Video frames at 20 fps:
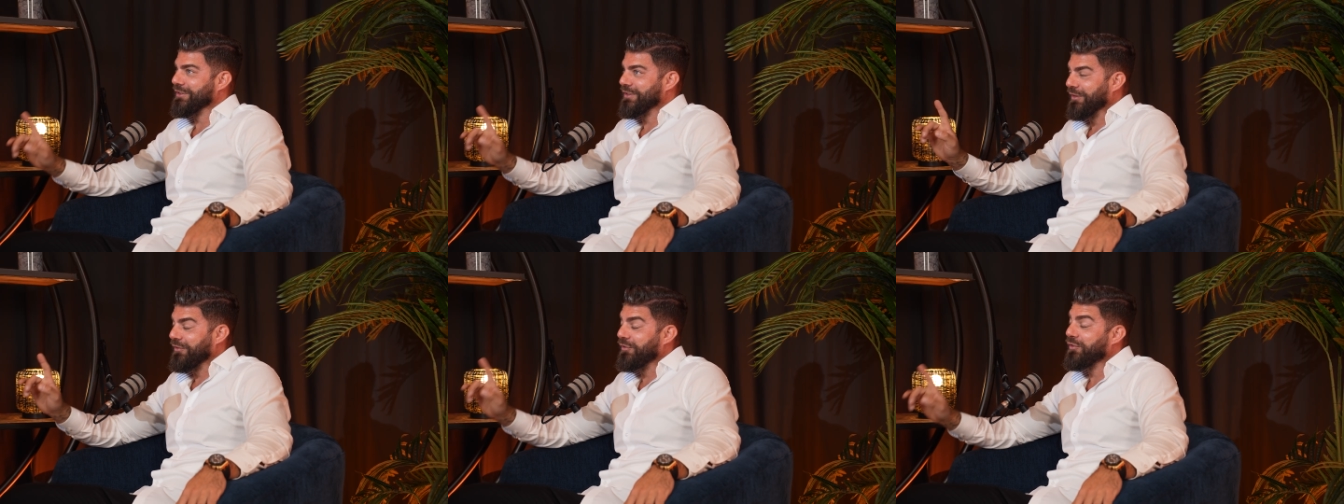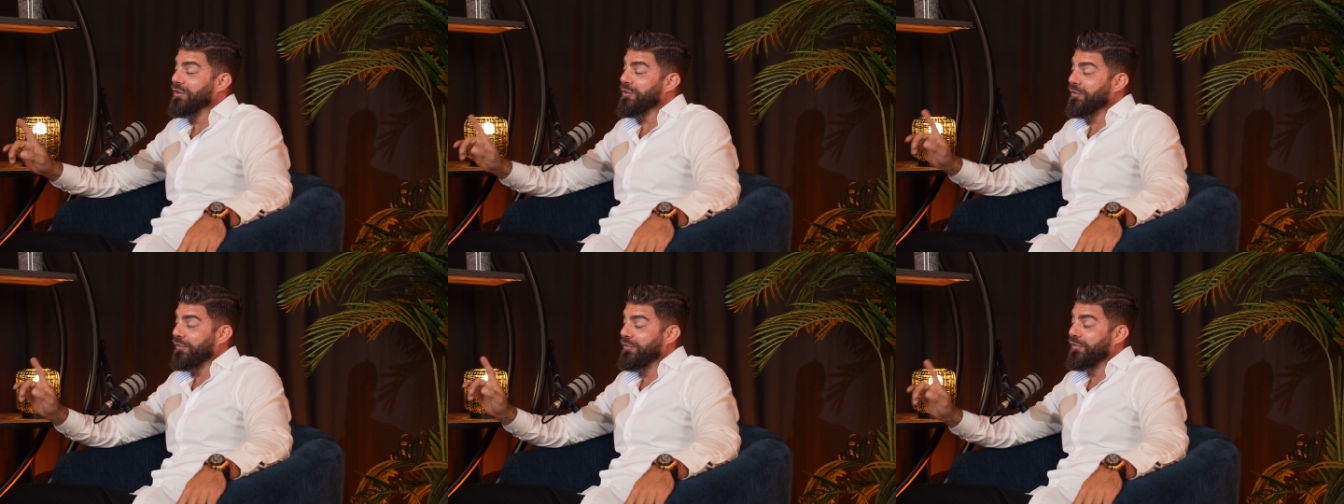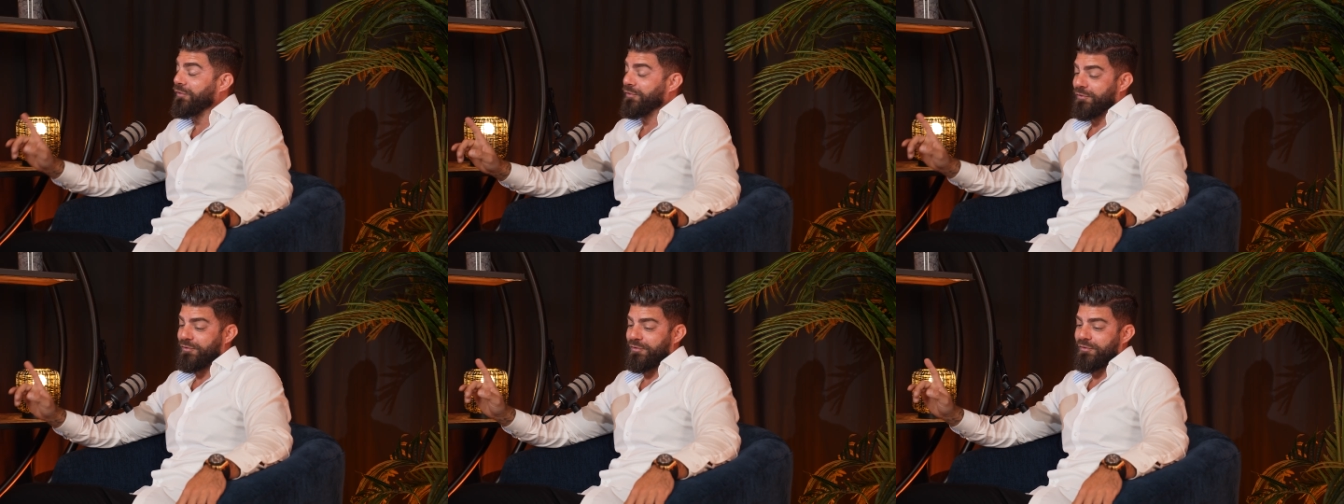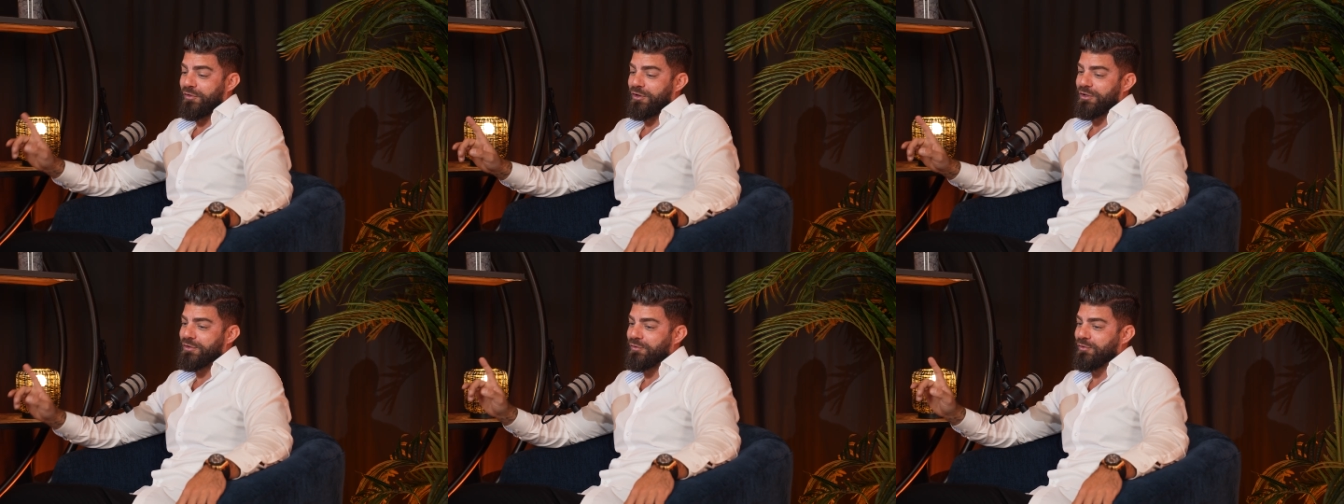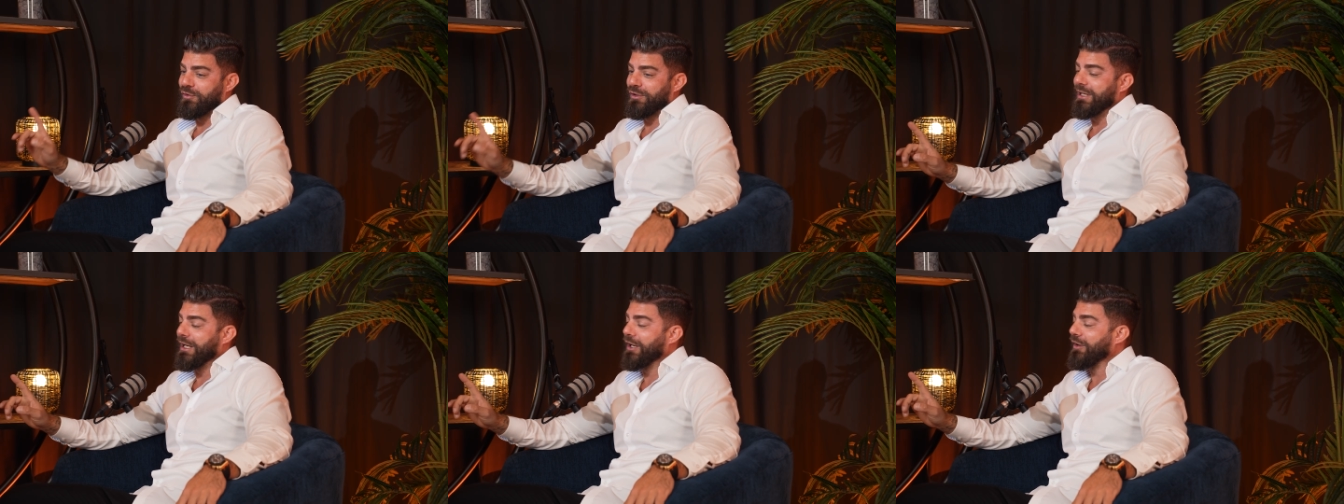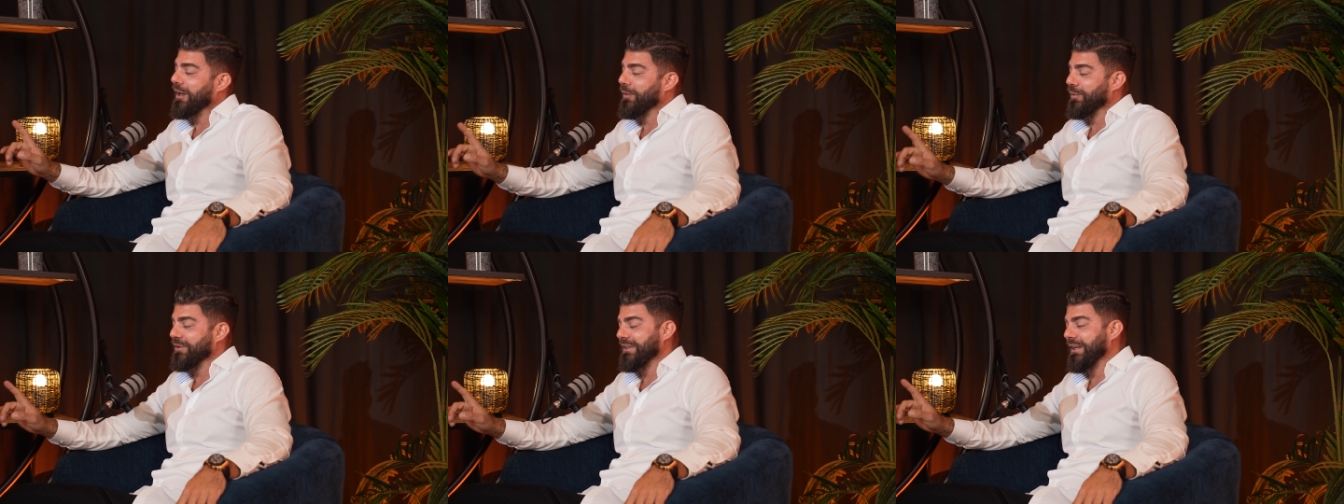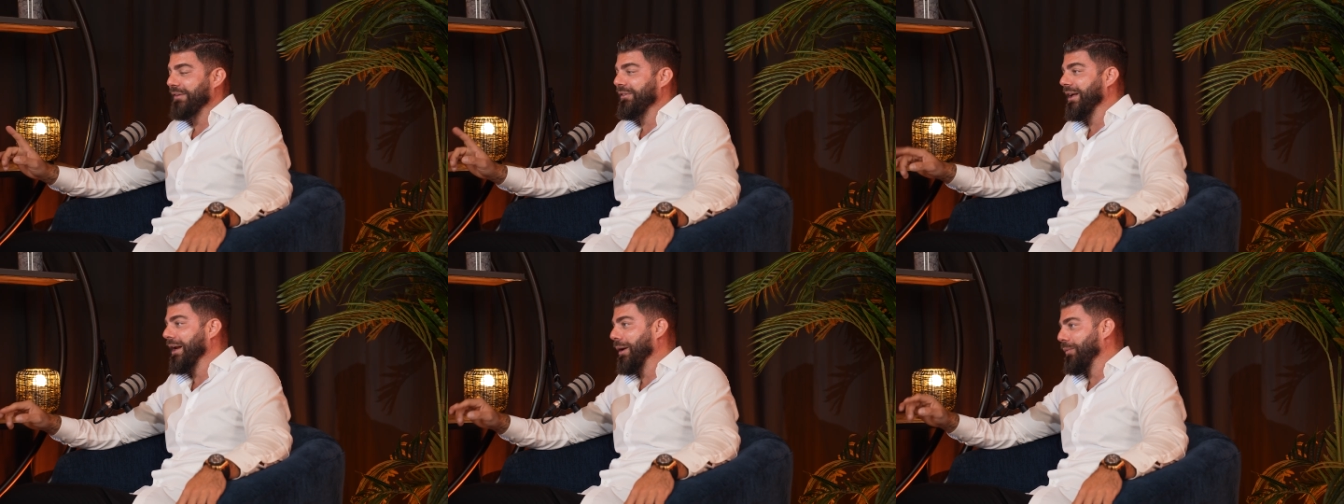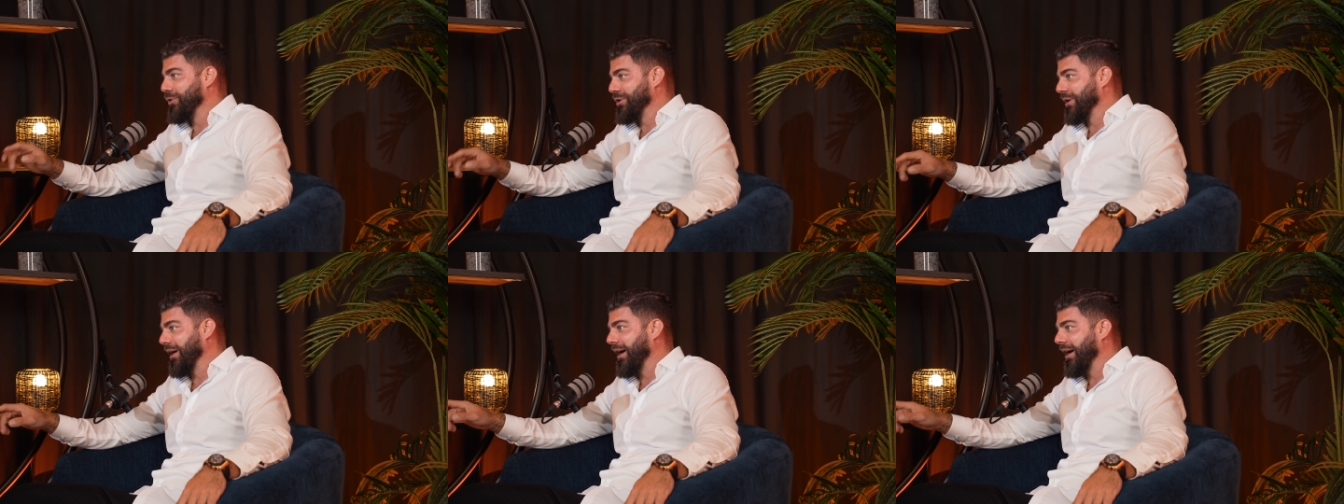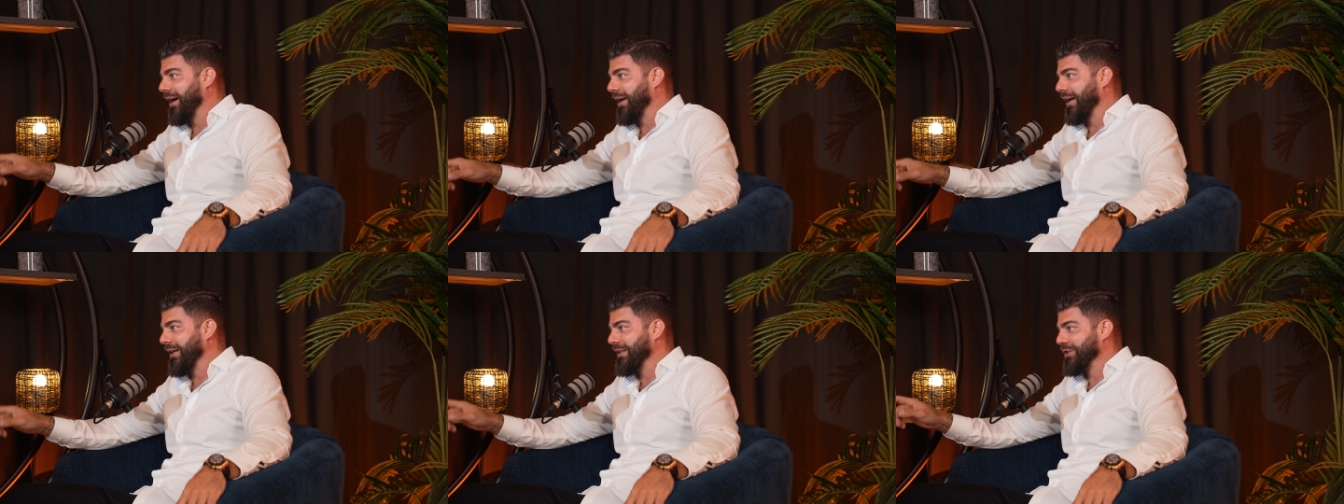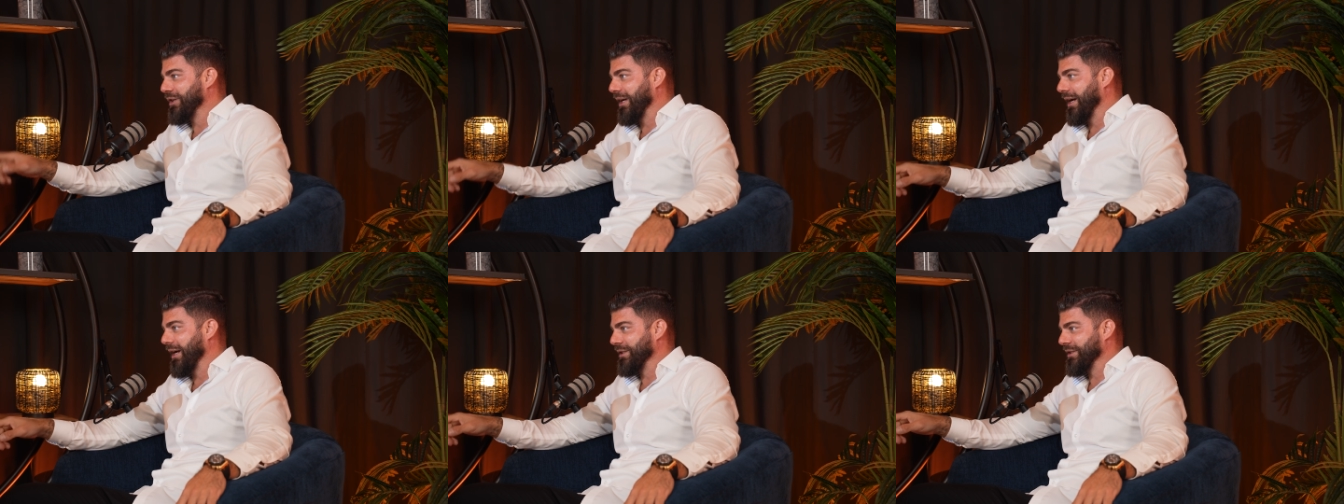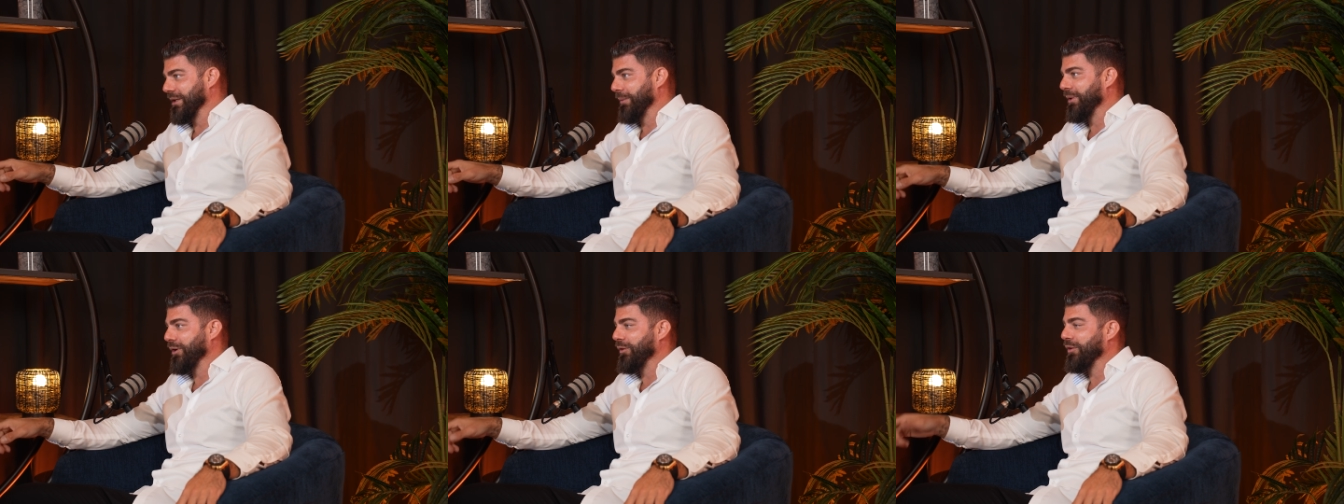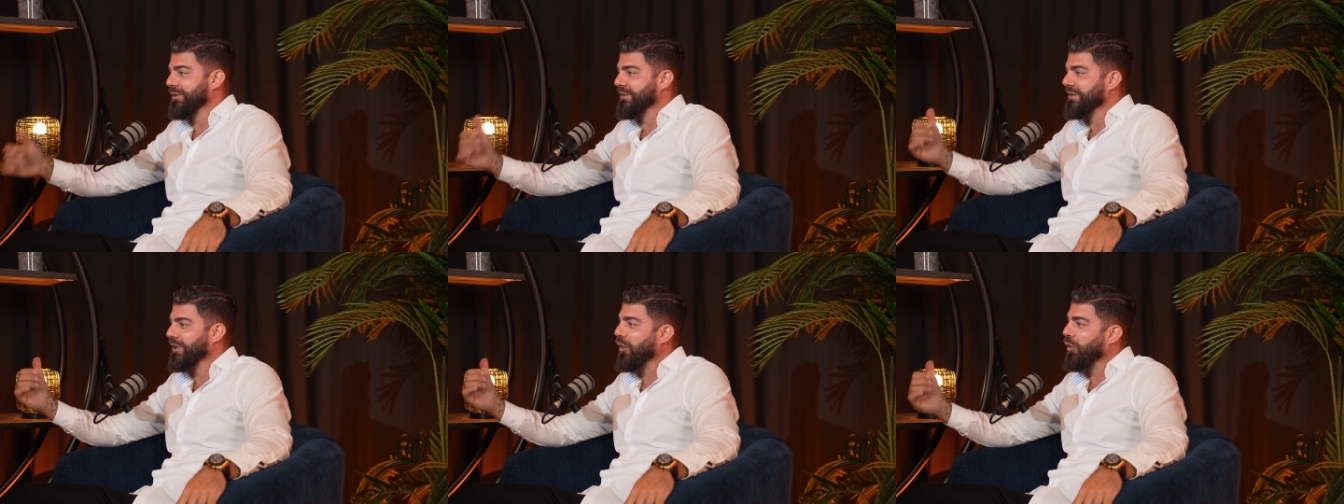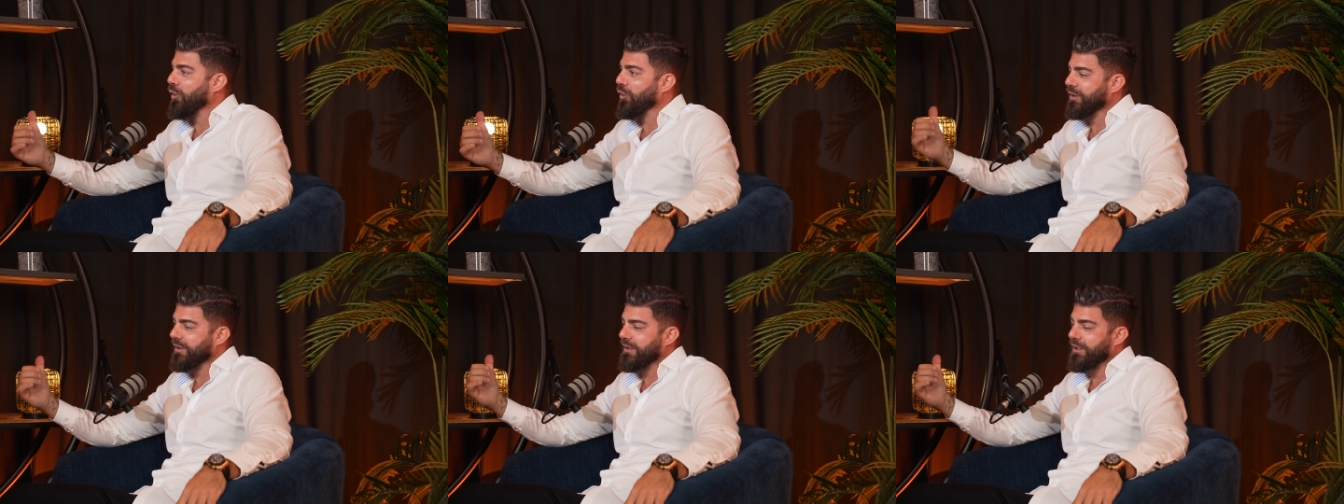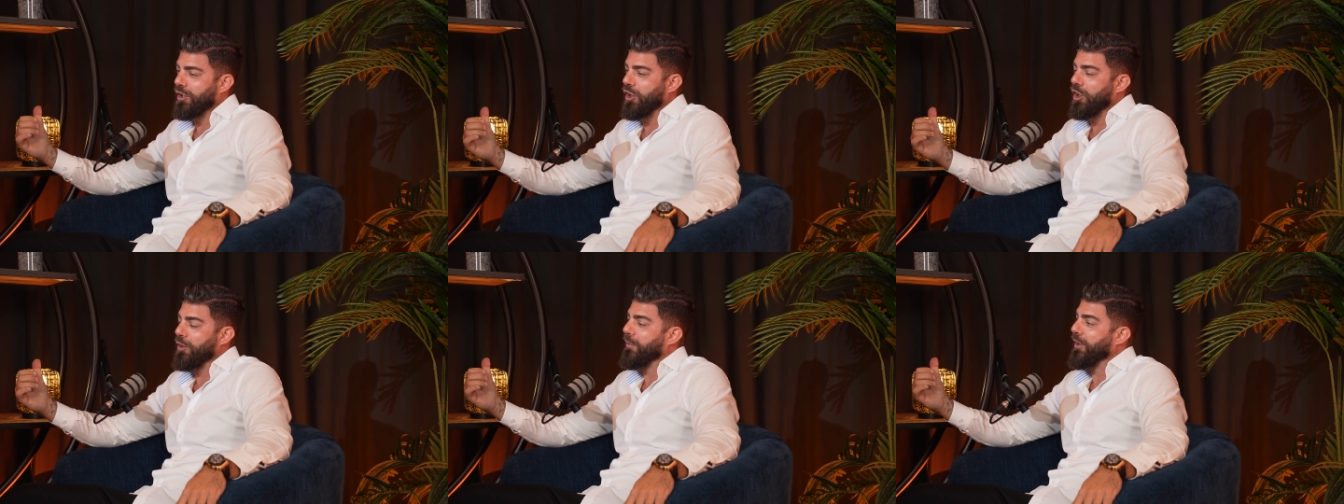So the first full year I was living in Abu Shagara in Sharjah because the old car